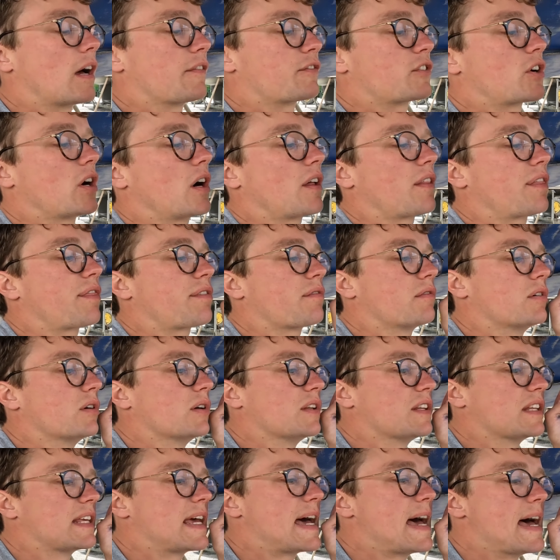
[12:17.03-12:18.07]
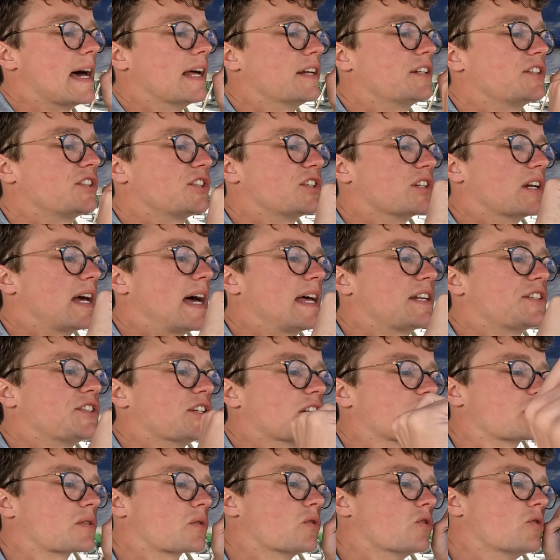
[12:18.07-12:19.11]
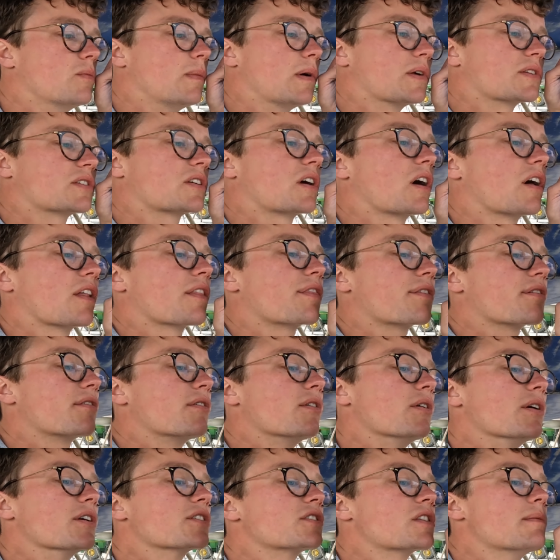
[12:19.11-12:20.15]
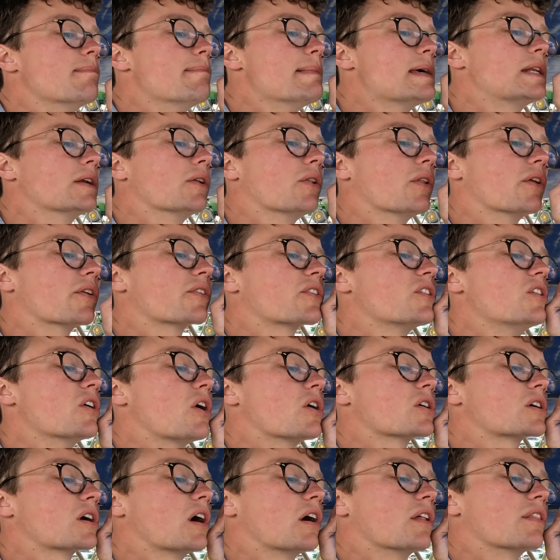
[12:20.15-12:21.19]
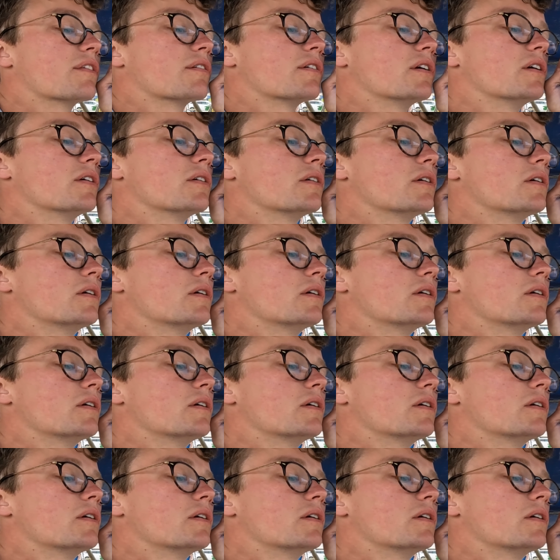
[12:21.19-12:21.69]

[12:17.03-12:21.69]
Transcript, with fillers: I've cut through at the edge, edges almost cut through, it's the middle that's not cut through.